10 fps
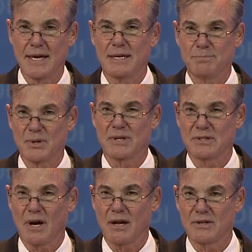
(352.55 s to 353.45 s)
$8
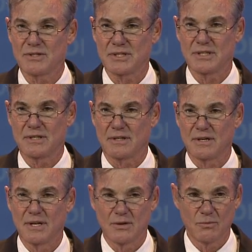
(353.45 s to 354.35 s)
billion a
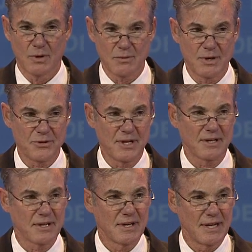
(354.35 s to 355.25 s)
year. What do we
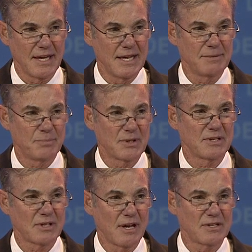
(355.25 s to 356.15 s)
think? $8
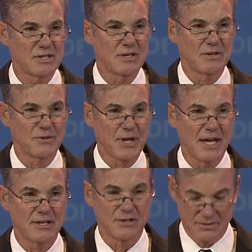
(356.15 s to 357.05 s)
billion a year.
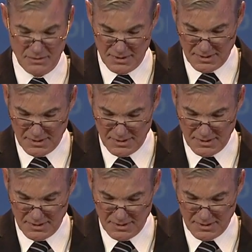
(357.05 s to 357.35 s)
Thank you.